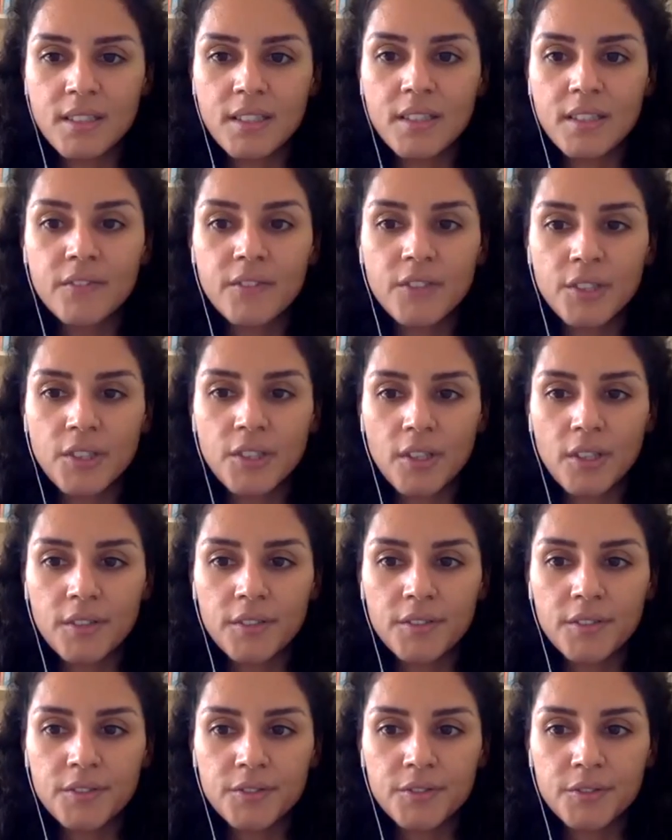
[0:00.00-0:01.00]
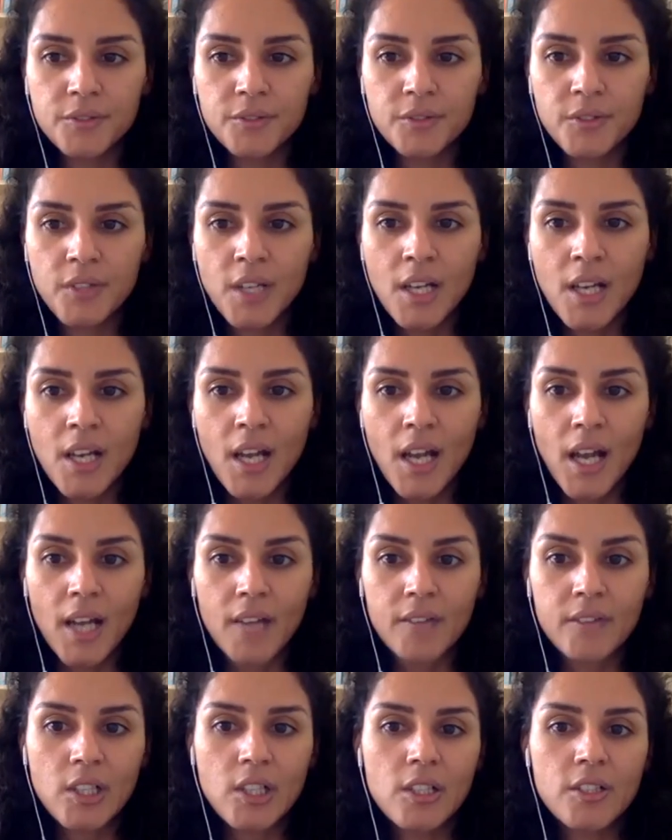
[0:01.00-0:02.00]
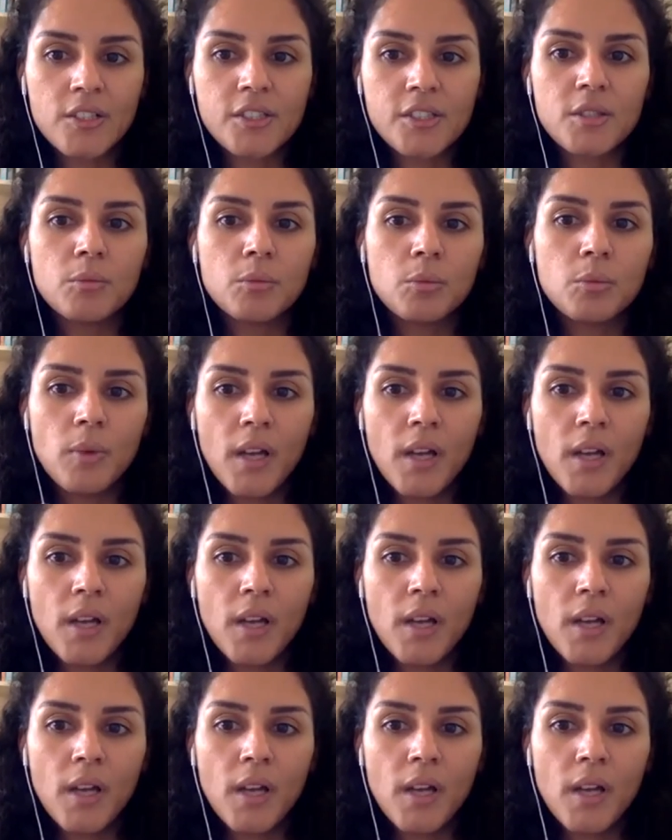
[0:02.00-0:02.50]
delivery of agriculture